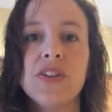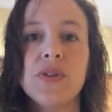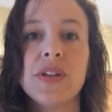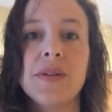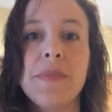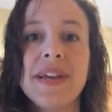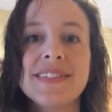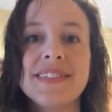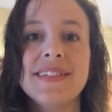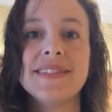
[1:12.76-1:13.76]
you can
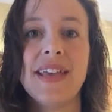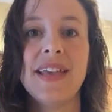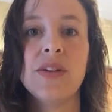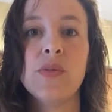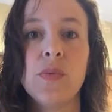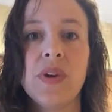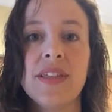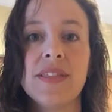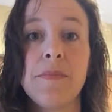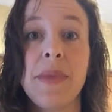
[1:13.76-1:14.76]
mix these in
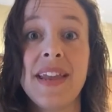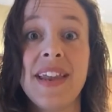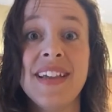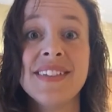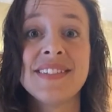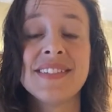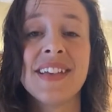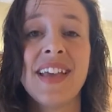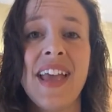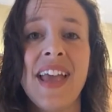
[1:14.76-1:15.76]
with mayonnaise
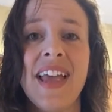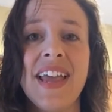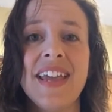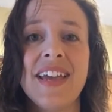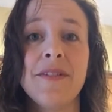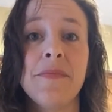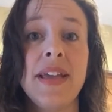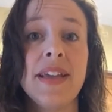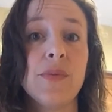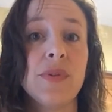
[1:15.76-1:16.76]
and
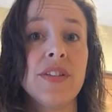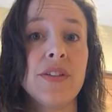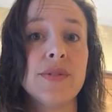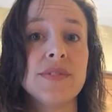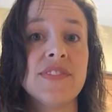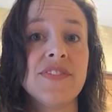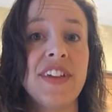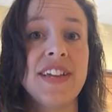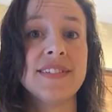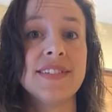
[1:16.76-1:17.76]
make one of those
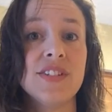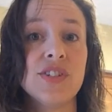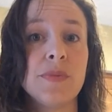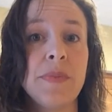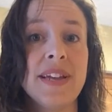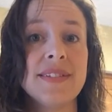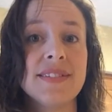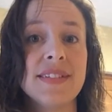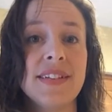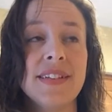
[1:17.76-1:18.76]
fancy
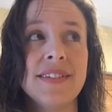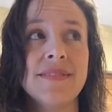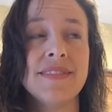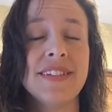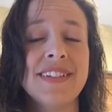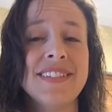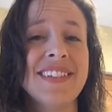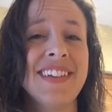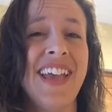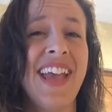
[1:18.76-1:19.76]
schmancy, is
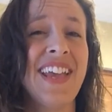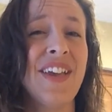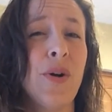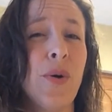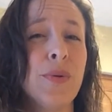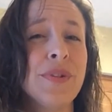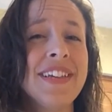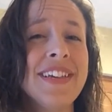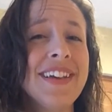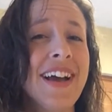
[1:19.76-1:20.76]
it
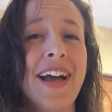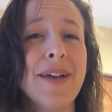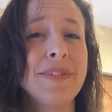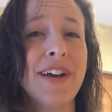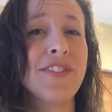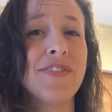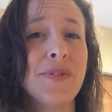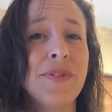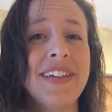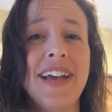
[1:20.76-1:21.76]
aioli? I'm not a
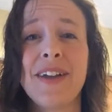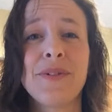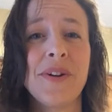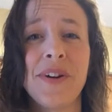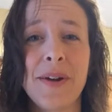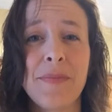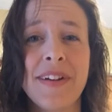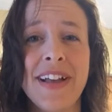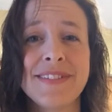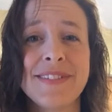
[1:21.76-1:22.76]
foodie. I don't know how to
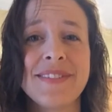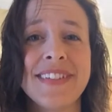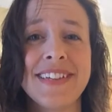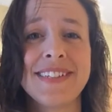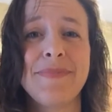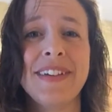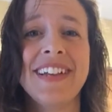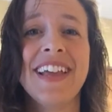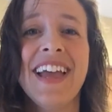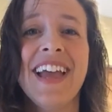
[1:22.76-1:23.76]
pronounce those things,
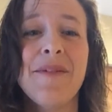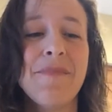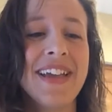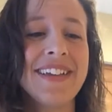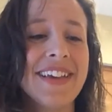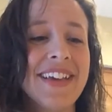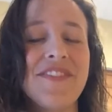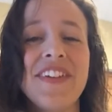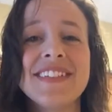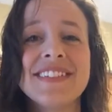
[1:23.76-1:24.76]
but make like
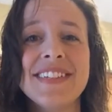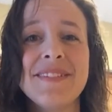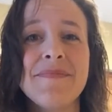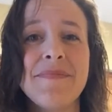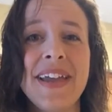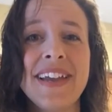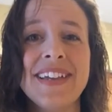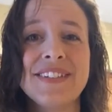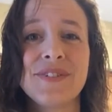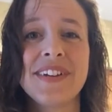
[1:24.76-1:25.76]
a fancy
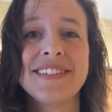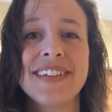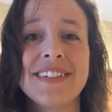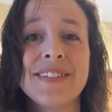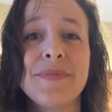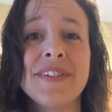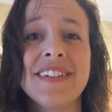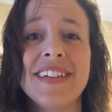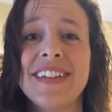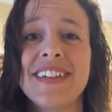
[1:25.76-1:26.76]
mayonnaise dressing to
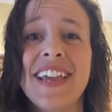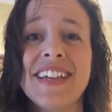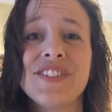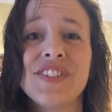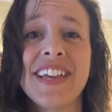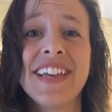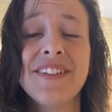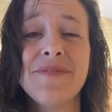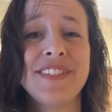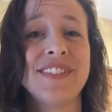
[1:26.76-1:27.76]
put in canned
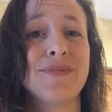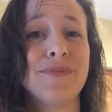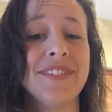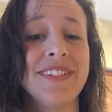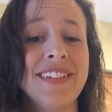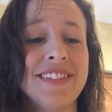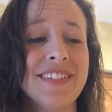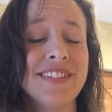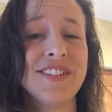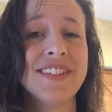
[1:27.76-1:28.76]
chicken, which is really
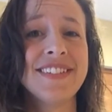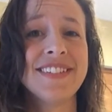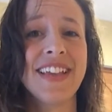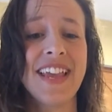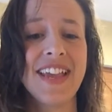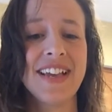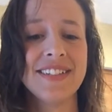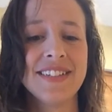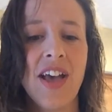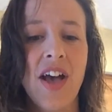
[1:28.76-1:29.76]
delicious.
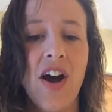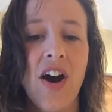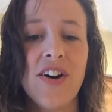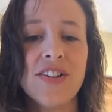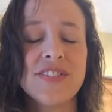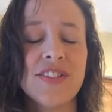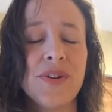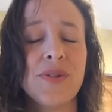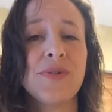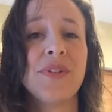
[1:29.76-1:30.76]
And
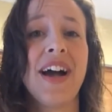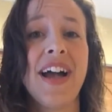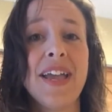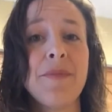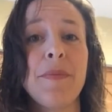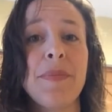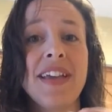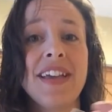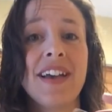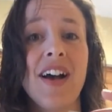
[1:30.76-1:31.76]
also, I am a
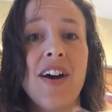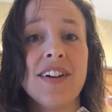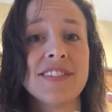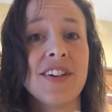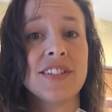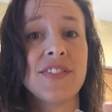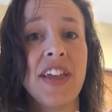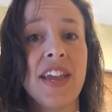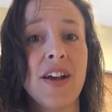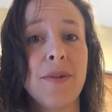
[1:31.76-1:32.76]
big hot sauce
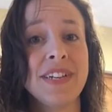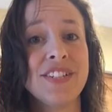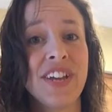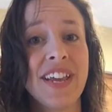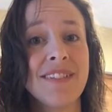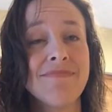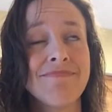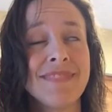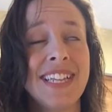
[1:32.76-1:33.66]
fan on my chicken.